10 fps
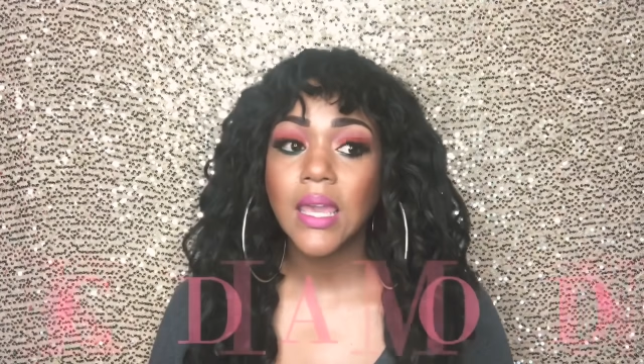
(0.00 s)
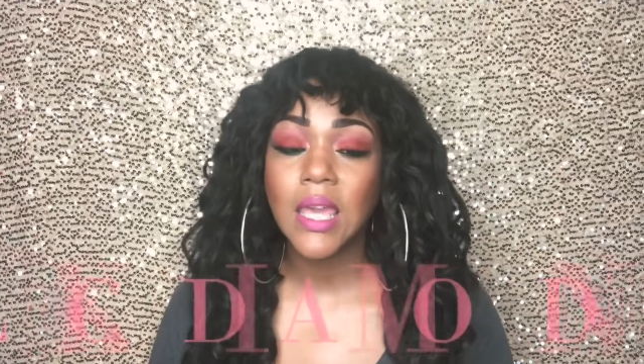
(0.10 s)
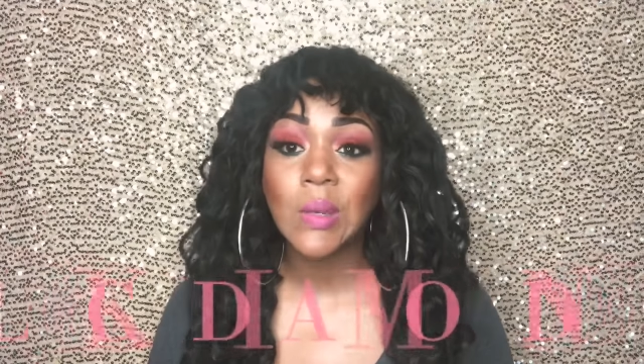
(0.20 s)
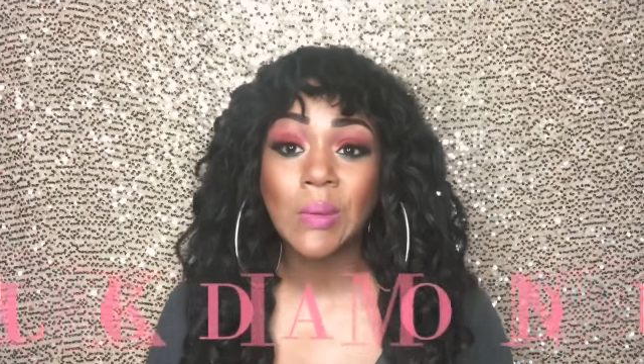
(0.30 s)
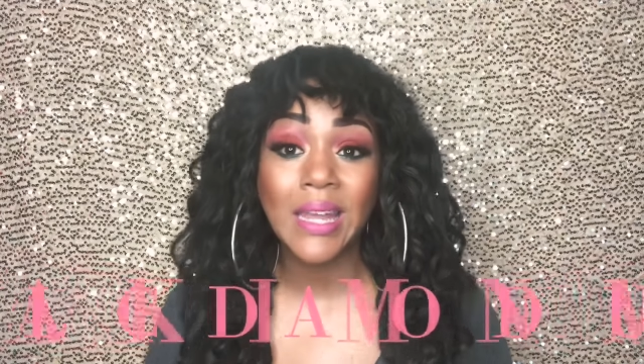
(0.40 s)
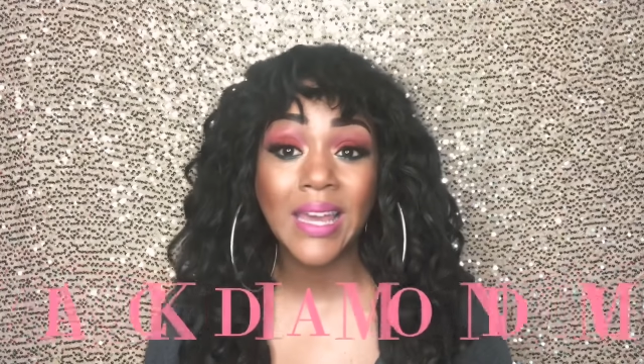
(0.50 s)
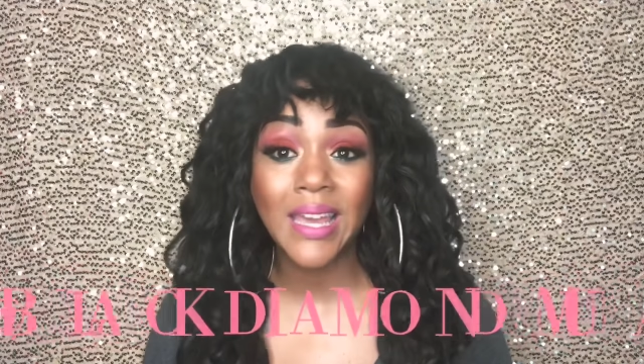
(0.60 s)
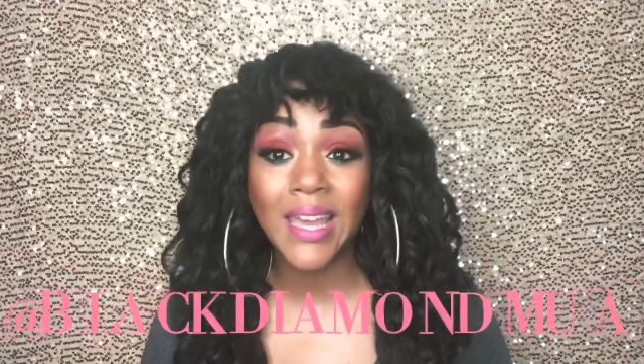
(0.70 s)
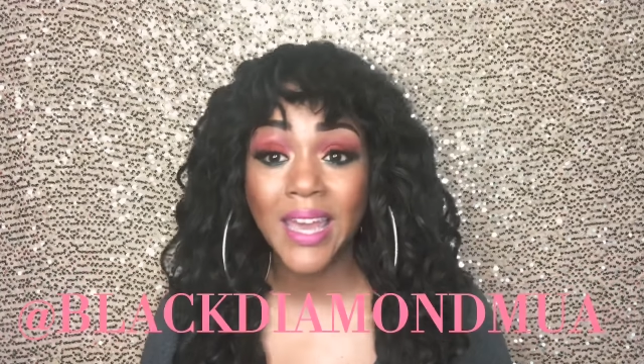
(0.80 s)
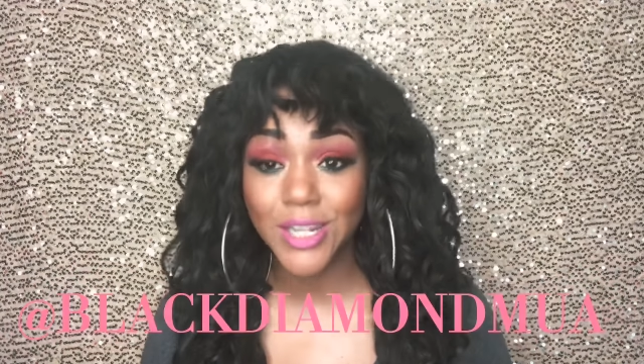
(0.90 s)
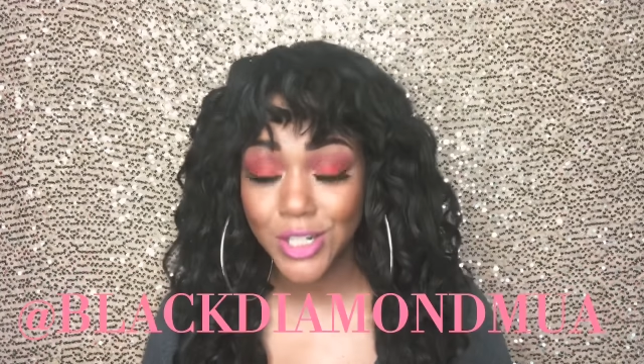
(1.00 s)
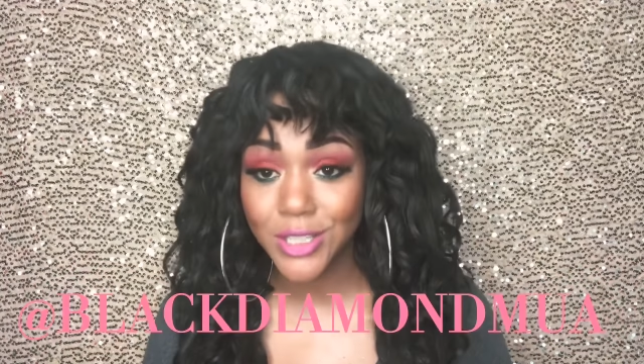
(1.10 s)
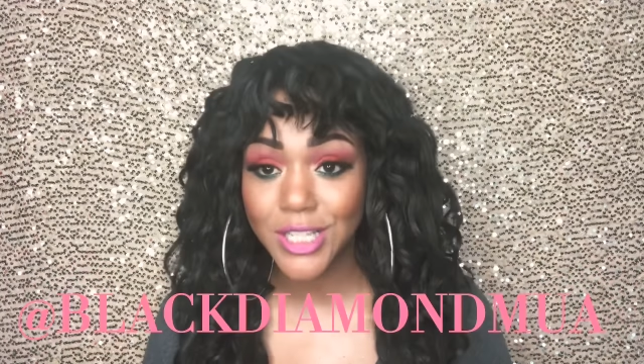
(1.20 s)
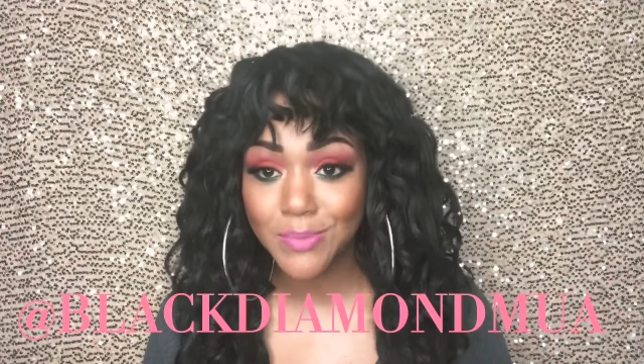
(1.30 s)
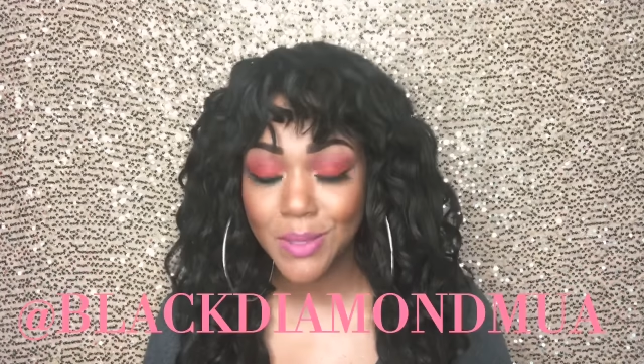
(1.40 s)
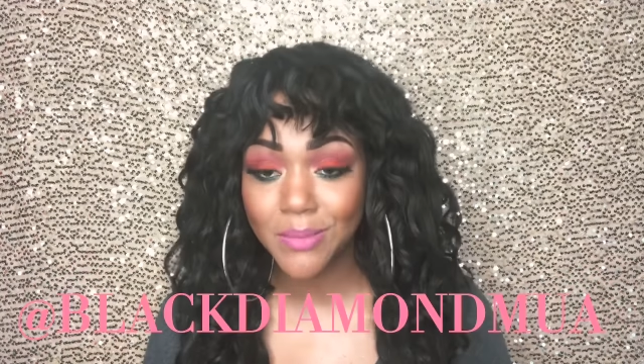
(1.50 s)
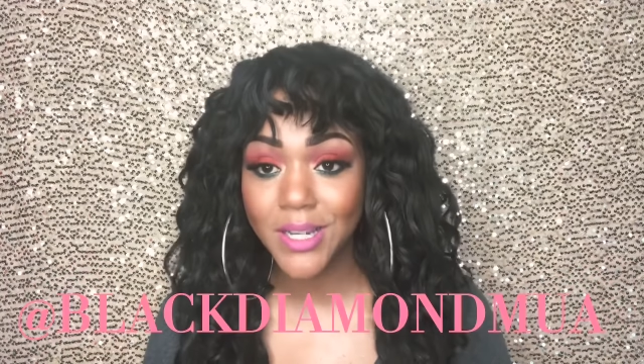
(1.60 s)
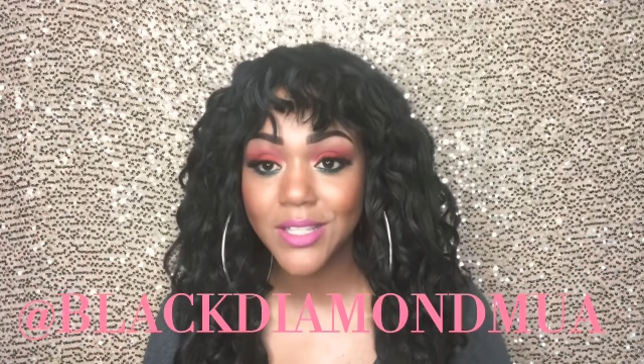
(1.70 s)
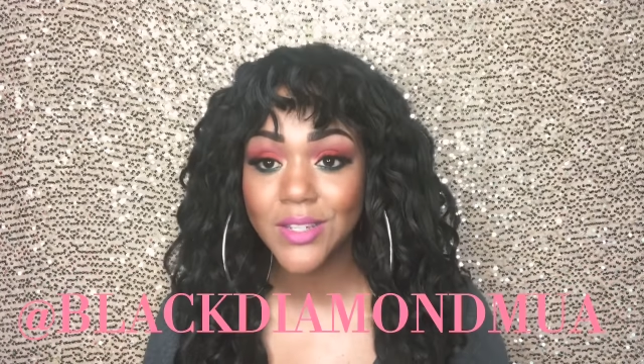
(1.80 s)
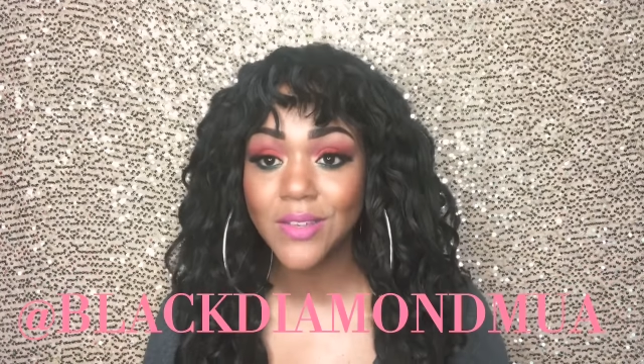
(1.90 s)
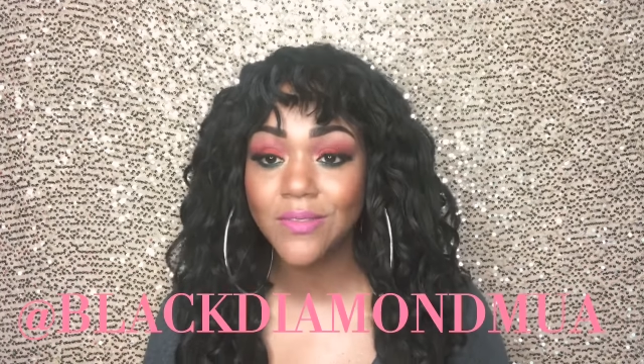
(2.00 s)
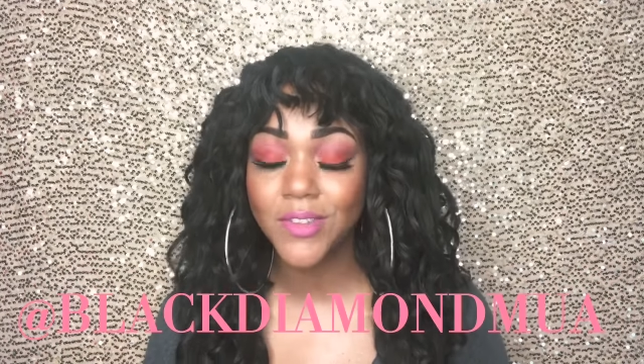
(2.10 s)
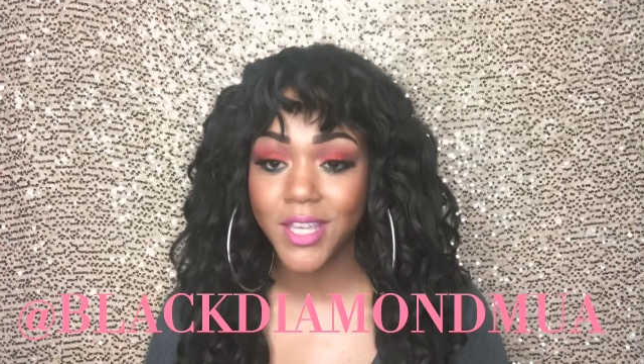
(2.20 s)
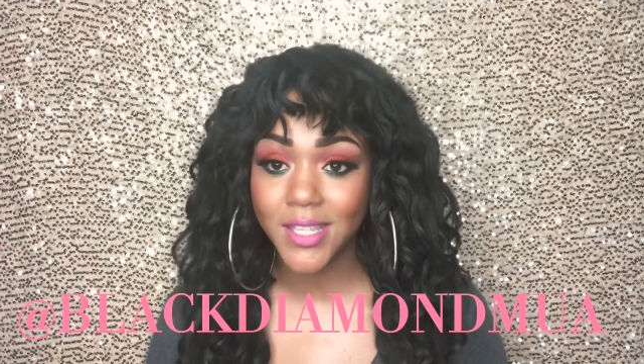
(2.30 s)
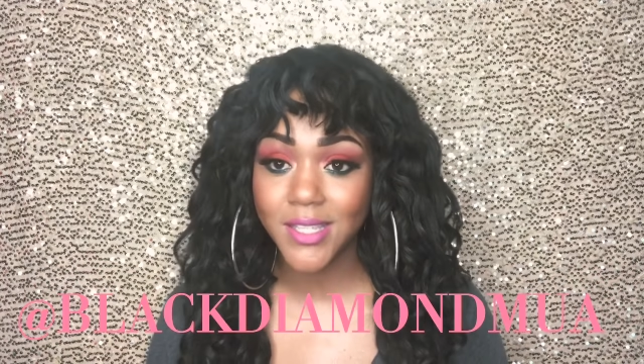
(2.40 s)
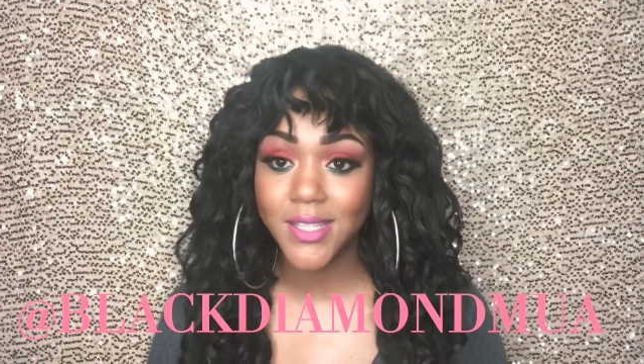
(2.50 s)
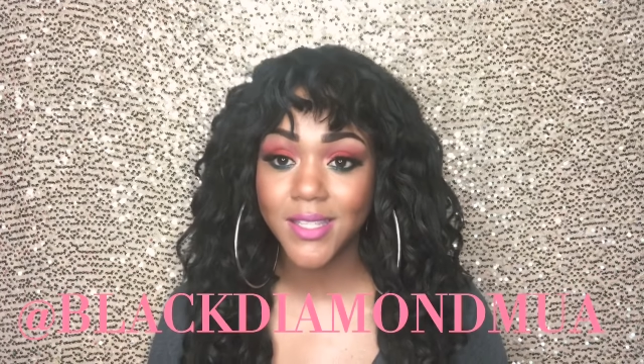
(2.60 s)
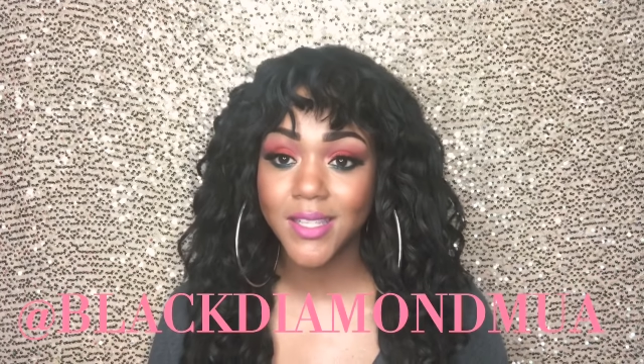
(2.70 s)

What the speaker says: And when I actually spend money to invest,